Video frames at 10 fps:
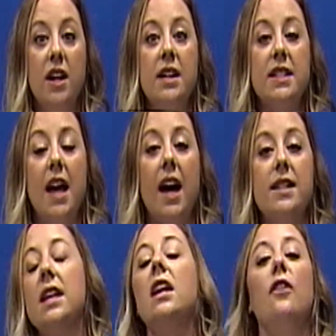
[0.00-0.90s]

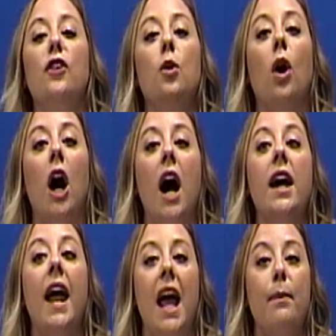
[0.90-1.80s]
says if you are
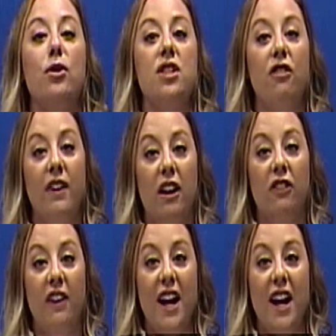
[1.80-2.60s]
unable to verify